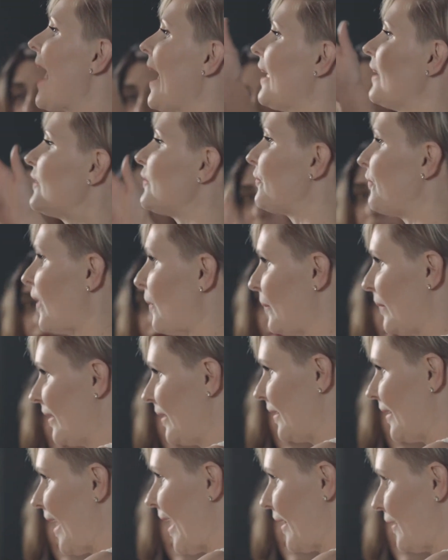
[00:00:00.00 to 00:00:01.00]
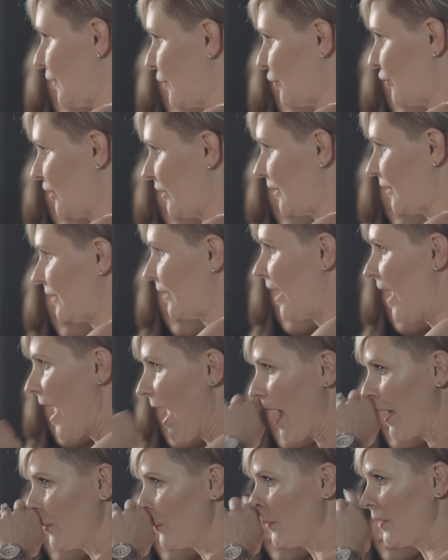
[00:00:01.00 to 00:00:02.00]
and feminine energy,
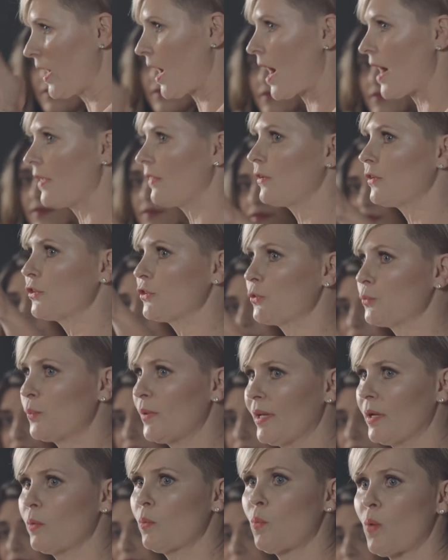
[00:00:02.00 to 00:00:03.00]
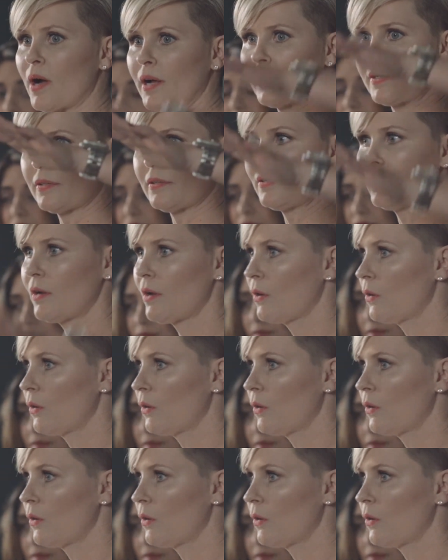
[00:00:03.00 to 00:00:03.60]
and we either swing one